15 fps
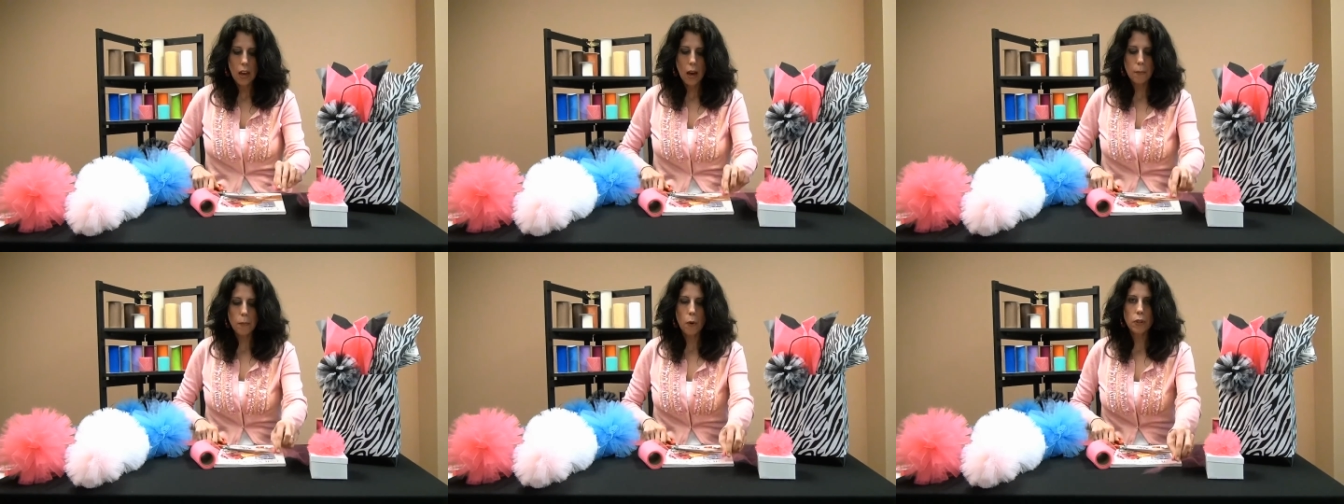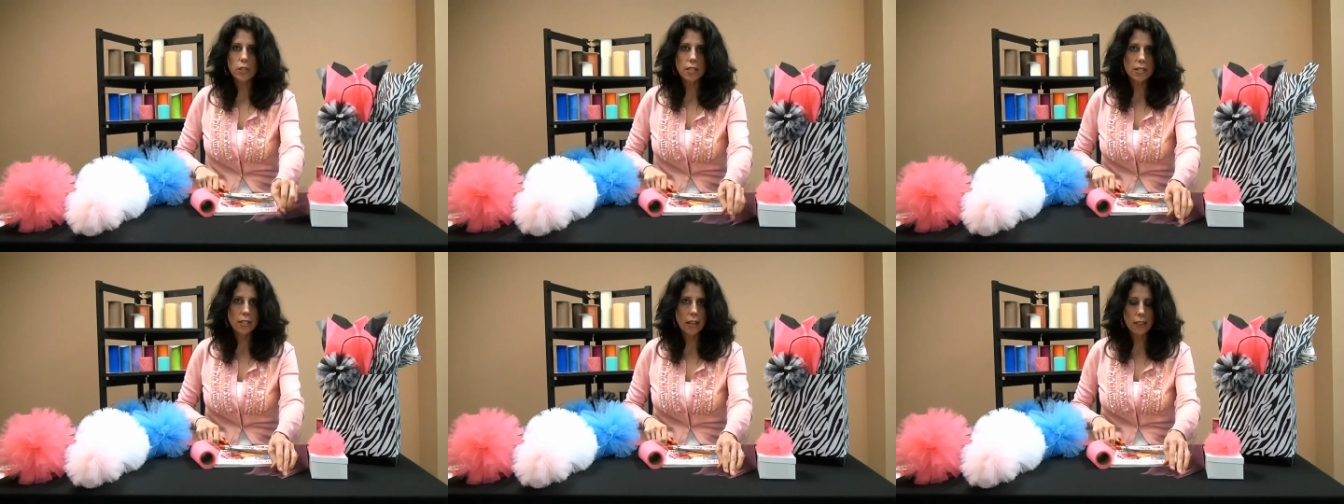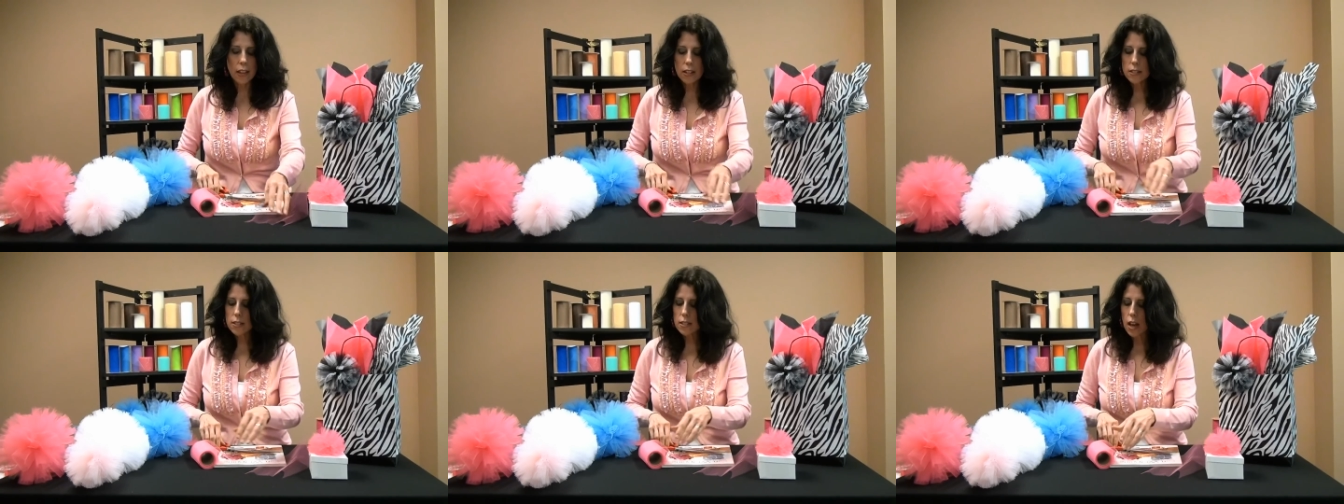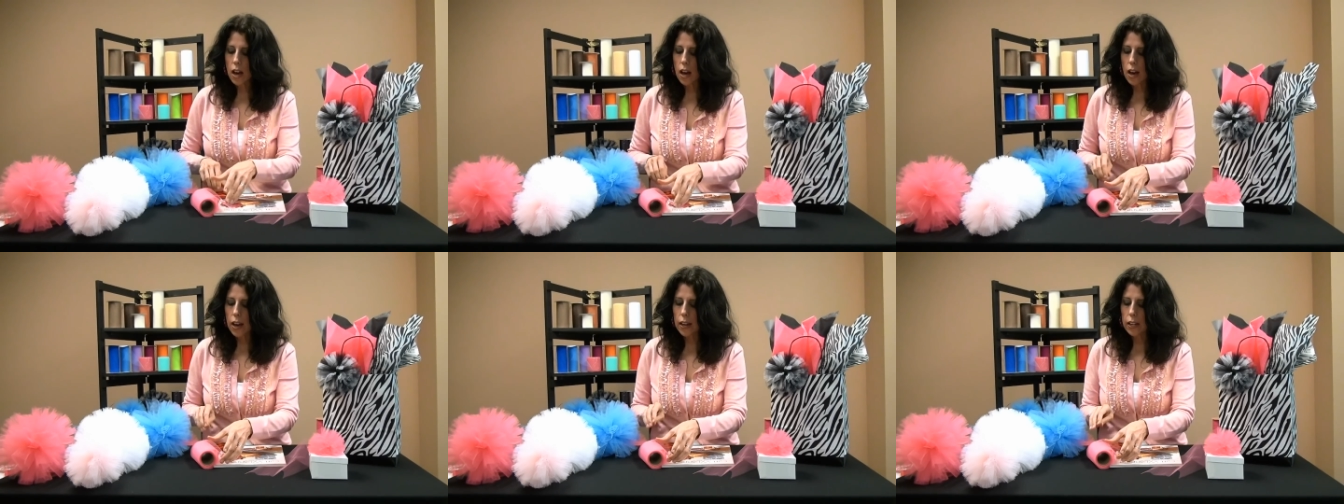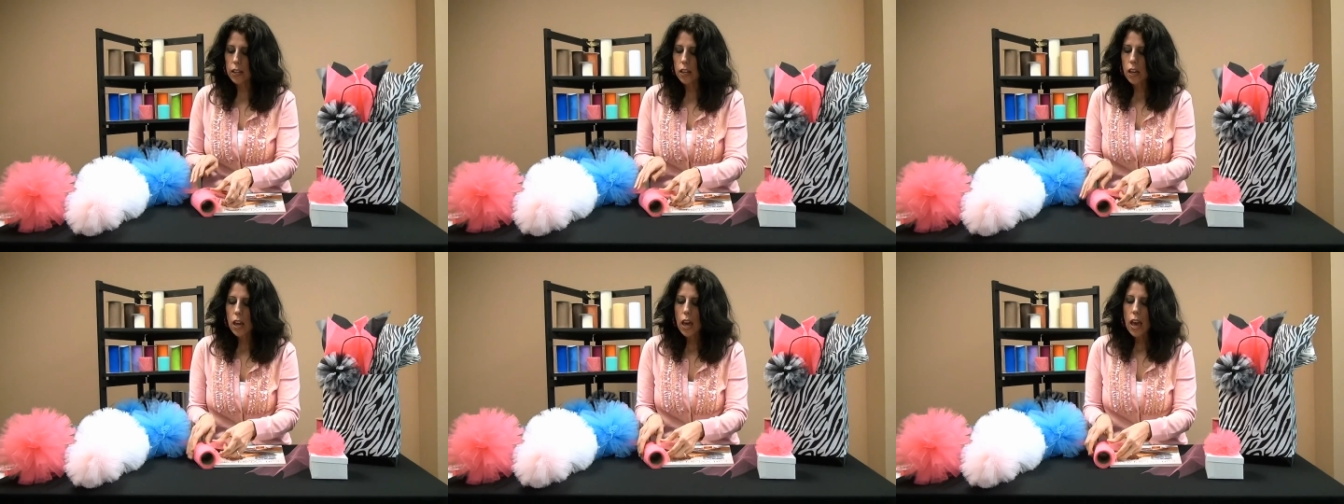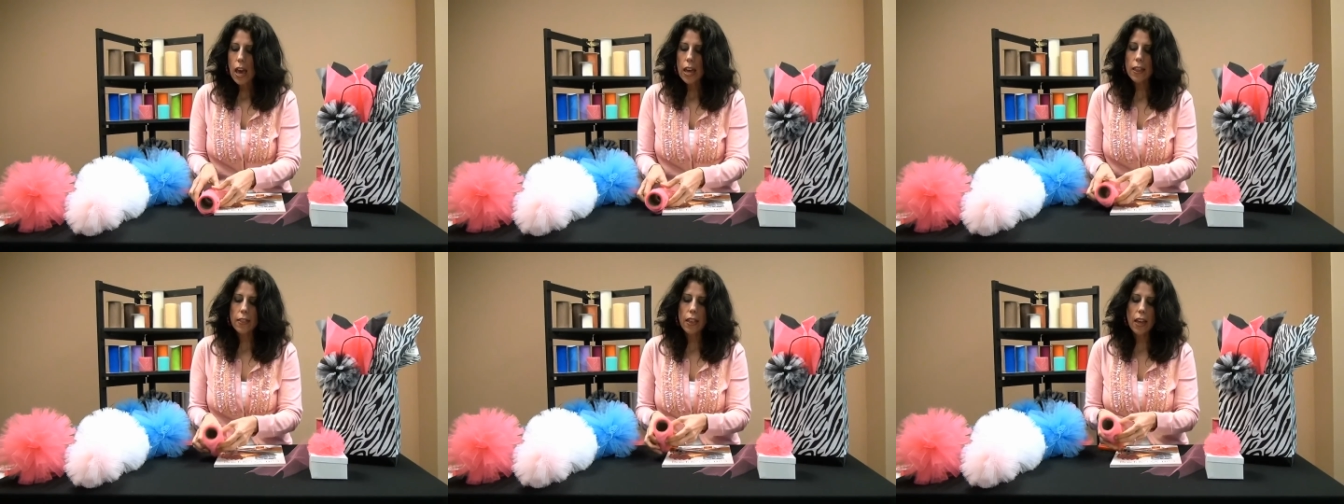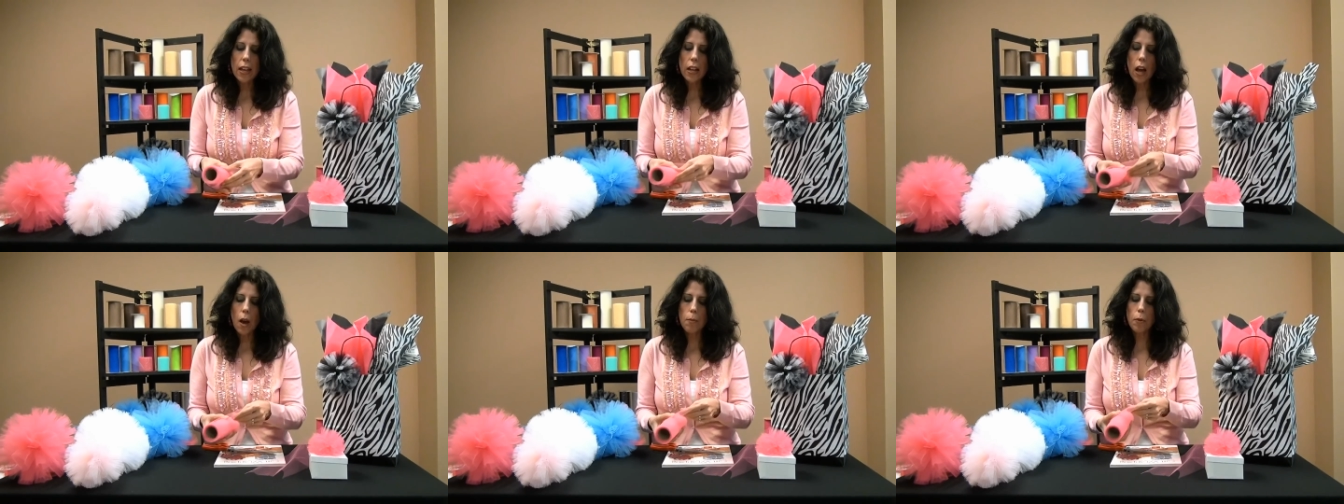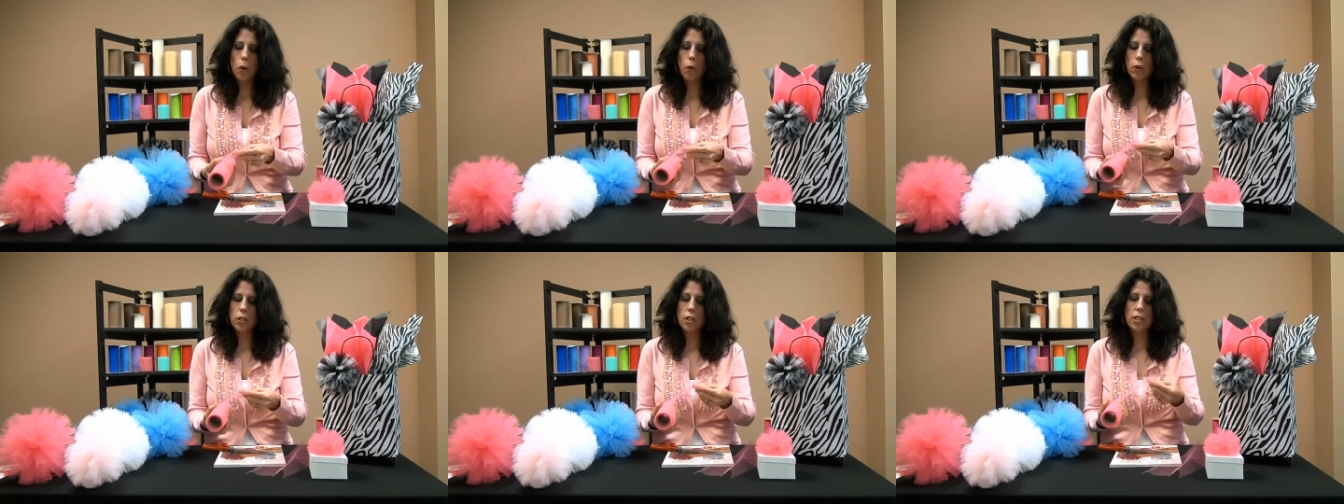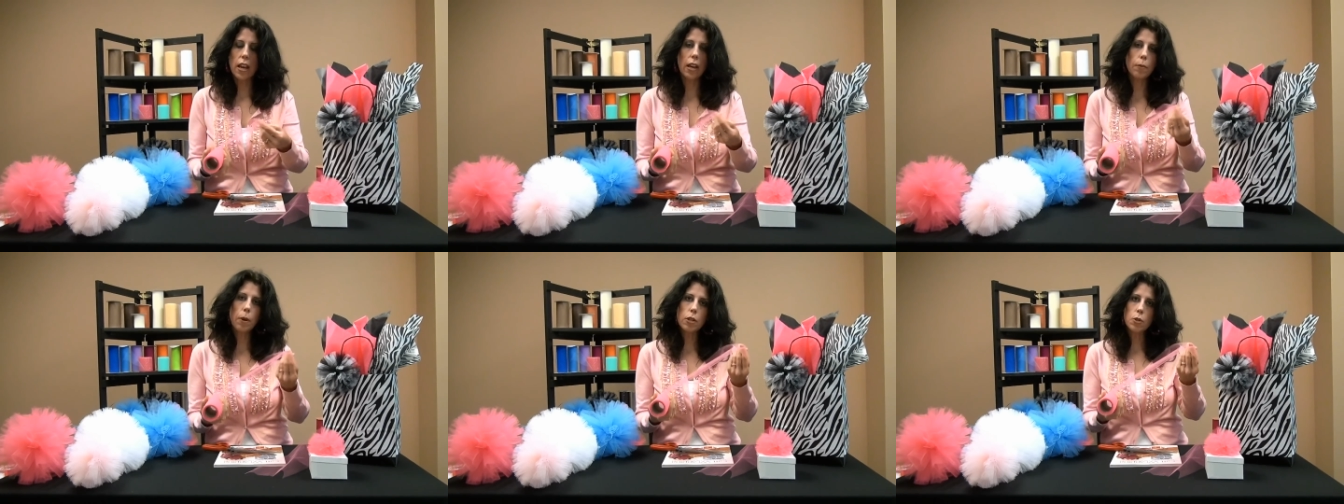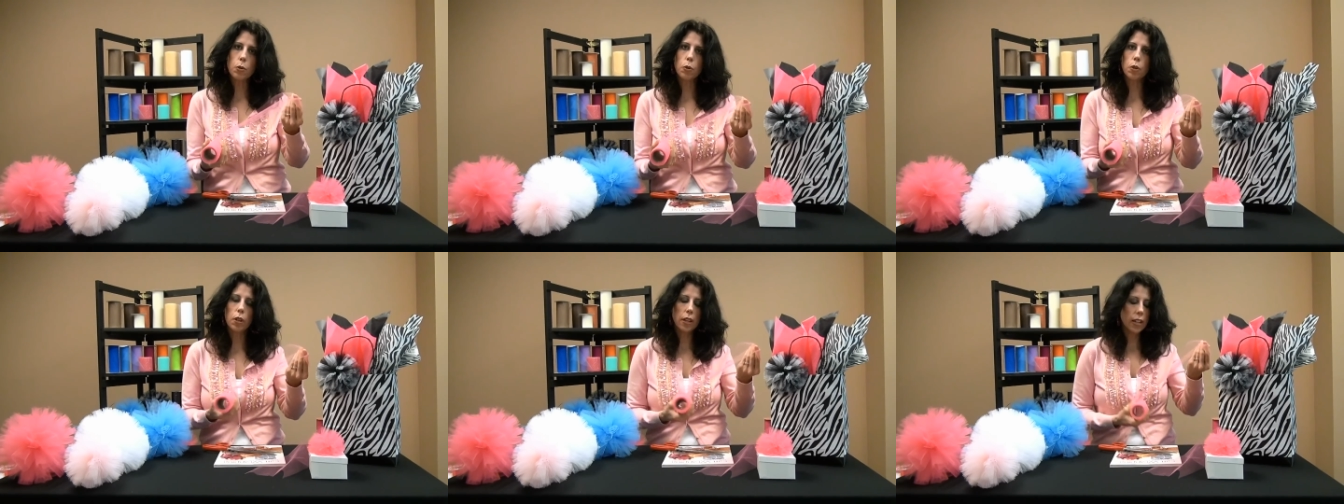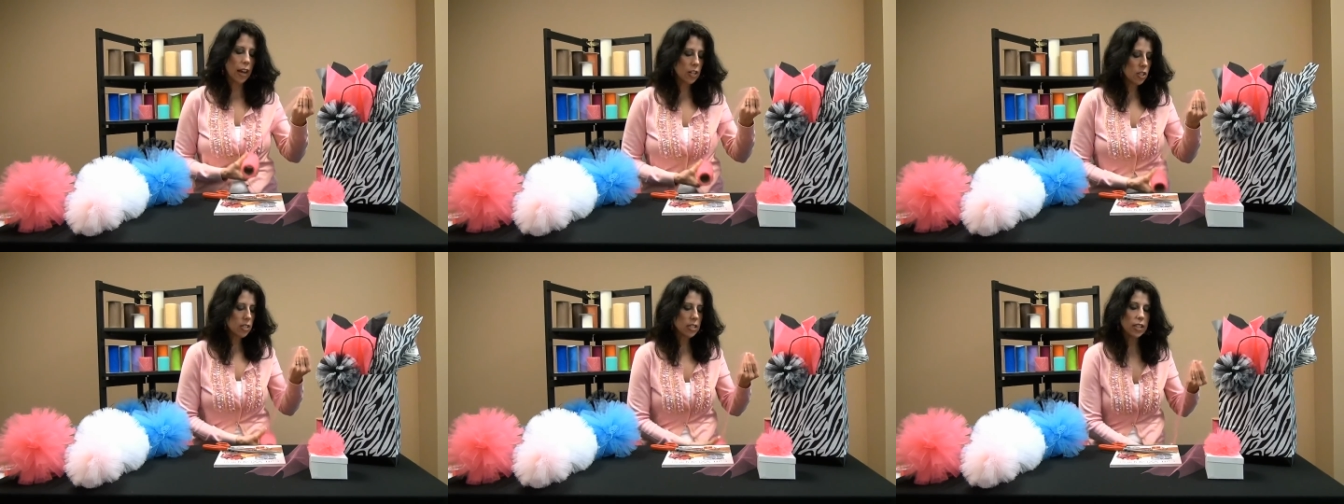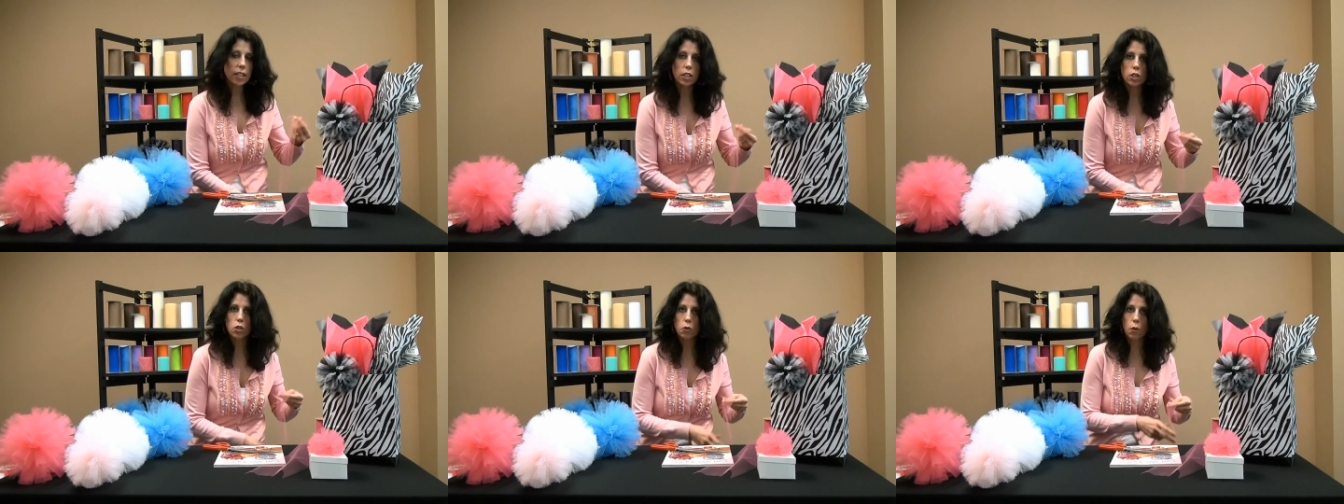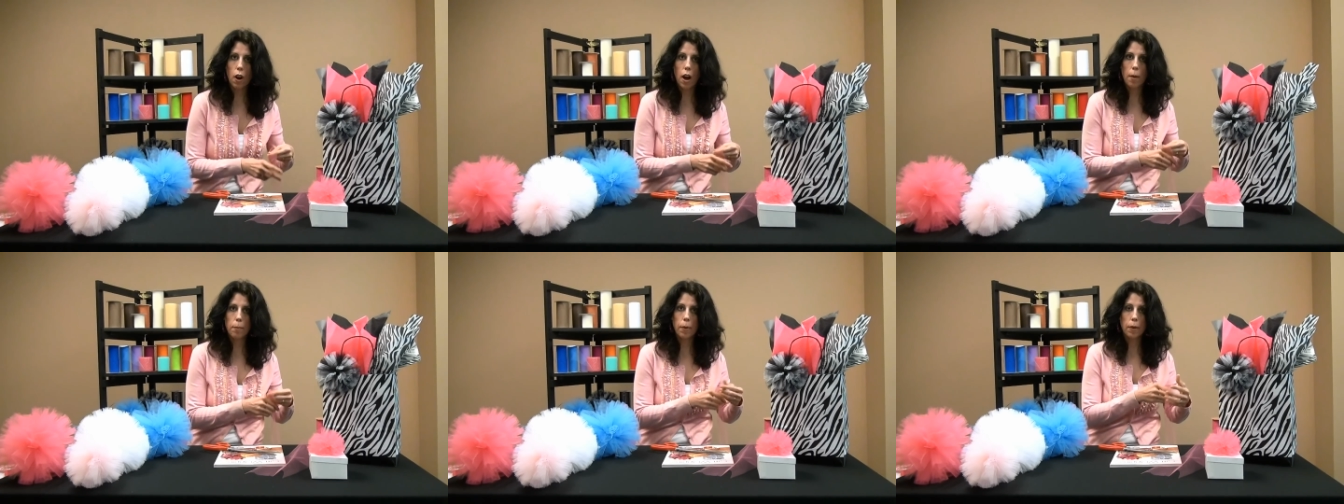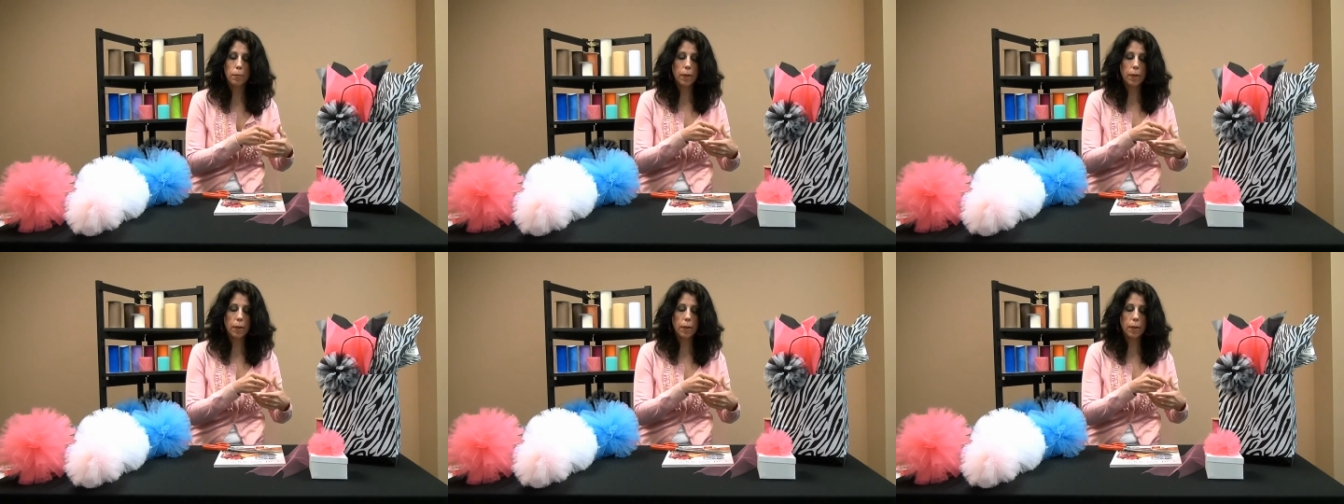I'm going to set that aside and then I'm going to take my tulle and I just let it drop